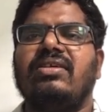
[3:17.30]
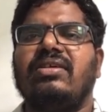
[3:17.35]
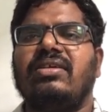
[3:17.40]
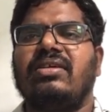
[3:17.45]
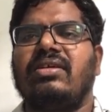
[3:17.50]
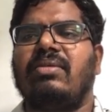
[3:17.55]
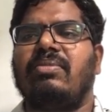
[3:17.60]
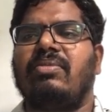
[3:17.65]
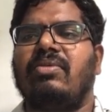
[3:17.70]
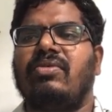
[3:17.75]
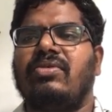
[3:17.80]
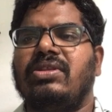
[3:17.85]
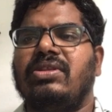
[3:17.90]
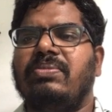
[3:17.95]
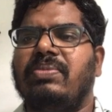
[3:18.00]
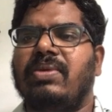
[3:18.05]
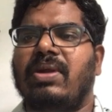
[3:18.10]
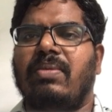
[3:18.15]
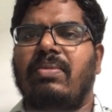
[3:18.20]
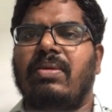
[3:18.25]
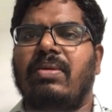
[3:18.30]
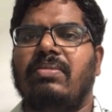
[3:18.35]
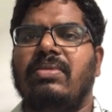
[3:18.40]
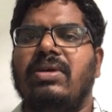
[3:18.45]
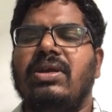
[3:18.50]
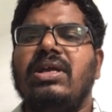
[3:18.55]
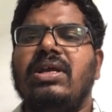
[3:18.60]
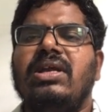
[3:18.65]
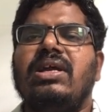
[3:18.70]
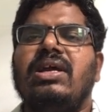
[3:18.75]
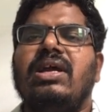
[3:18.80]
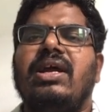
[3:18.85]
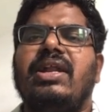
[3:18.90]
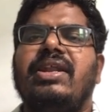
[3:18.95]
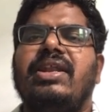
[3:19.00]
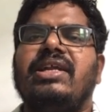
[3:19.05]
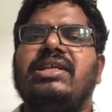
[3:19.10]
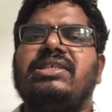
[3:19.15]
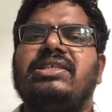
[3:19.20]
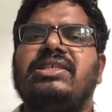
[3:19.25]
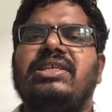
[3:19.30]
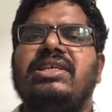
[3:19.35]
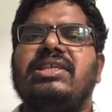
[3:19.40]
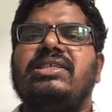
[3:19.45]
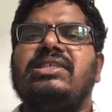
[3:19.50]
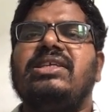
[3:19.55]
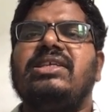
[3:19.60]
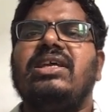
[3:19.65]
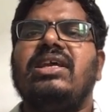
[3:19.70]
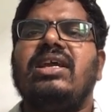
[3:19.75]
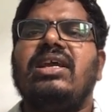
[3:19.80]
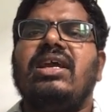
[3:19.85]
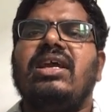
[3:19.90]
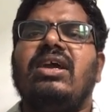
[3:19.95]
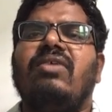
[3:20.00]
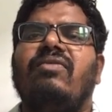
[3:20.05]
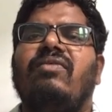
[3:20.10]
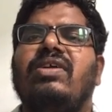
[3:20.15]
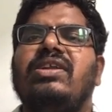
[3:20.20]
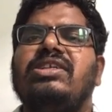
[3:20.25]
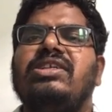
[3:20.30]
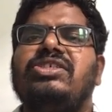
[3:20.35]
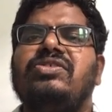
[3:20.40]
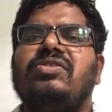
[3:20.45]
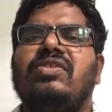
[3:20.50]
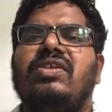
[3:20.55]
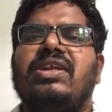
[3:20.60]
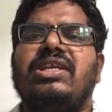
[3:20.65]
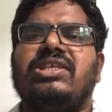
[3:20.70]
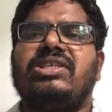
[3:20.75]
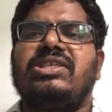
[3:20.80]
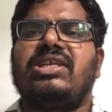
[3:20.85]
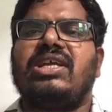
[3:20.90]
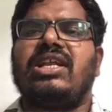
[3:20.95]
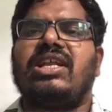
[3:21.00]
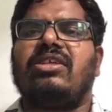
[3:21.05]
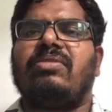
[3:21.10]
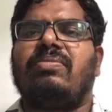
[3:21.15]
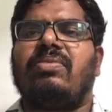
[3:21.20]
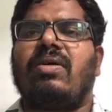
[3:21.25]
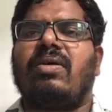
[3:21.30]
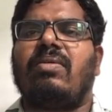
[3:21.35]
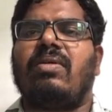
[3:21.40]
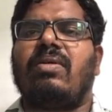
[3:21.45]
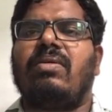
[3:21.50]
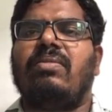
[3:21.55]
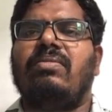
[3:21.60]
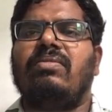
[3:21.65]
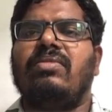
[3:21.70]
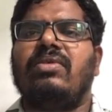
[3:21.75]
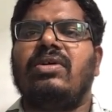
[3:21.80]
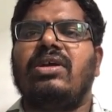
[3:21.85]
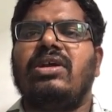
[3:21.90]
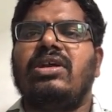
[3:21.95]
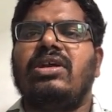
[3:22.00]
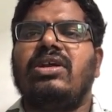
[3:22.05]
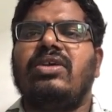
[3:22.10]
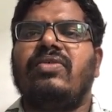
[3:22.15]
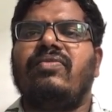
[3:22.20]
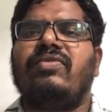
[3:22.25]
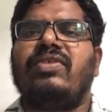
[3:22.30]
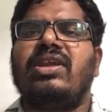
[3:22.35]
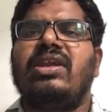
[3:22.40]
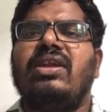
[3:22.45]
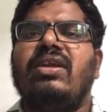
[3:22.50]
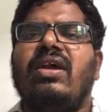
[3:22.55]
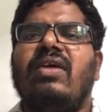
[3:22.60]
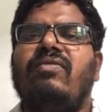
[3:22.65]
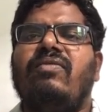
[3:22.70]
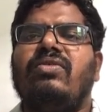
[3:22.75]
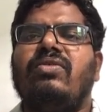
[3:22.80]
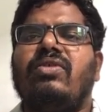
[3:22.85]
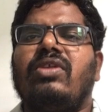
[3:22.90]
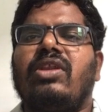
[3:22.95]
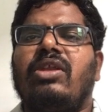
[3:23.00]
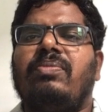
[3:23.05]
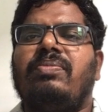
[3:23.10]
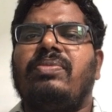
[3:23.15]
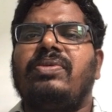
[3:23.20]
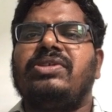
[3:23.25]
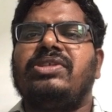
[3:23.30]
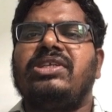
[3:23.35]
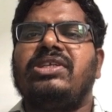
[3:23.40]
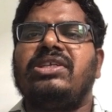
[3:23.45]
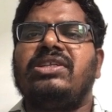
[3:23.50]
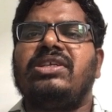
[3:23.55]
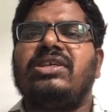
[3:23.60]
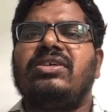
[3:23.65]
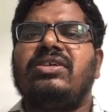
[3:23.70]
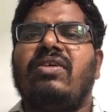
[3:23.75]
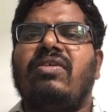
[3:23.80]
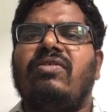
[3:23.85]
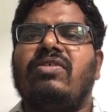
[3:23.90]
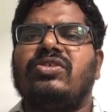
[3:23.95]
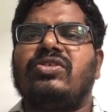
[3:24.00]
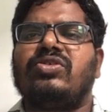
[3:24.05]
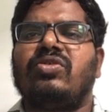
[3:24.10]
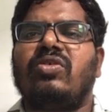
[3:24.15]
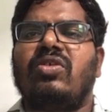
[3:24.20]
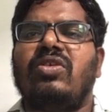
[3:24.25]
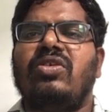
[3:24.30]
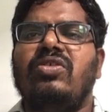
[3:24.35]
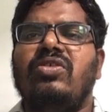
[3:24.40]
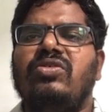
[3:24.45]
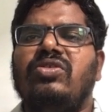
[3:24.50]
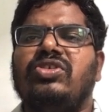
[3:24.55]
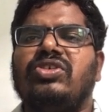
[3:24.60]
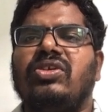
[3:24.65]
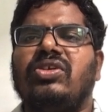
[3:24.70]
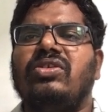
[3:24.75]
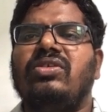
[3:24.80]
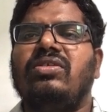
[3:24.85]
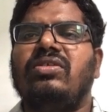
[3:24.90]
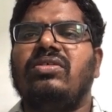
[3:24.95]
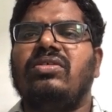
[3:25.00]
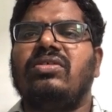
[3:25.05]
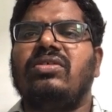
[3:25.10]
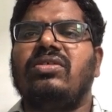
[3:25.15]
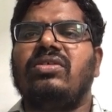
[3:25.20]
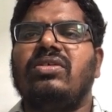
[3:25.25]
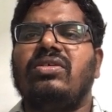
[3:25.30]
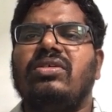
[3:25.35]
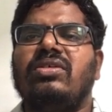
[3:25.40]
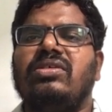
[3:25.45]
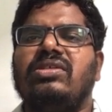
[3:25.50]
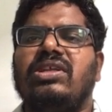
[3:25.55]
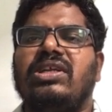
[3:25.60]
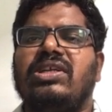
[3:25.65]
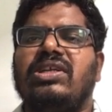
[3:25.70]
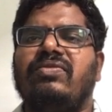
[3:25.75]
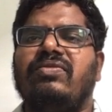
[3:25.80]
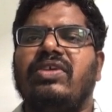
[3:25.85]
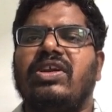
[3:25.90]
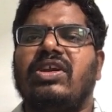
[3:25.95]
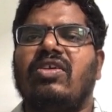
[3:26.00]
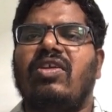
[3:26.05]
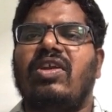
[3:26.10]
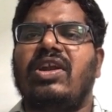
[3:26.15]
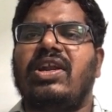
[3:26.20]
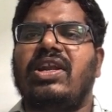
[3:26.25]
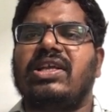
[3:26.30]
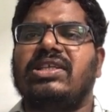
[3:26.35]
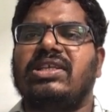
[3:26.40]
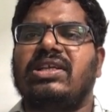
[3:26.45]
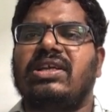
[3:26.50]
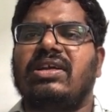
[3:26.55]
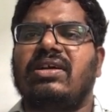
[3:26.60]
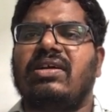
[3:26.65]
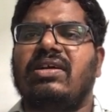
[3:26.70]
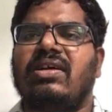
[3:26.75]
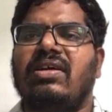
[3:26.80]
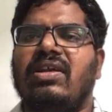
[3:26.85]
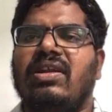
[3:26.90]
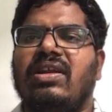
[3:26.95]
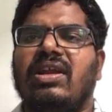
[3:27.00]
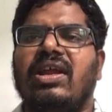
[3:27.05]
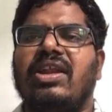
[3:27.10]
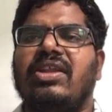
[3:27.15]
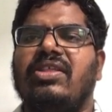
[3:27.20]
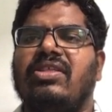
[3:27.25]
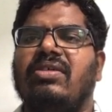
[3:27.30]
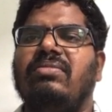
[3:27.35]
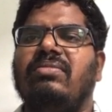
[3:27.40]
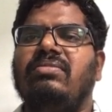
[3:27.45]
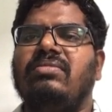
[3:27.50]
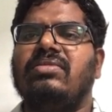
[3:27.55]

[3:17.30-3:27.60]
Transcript: about the problem. And next is, once you understand the problem, we have to represent our solution, that we call it as an algorithm.